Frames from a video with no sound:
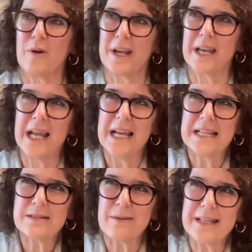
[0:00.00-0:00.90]
And
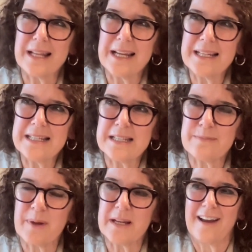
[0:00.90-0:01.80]
so I suspect,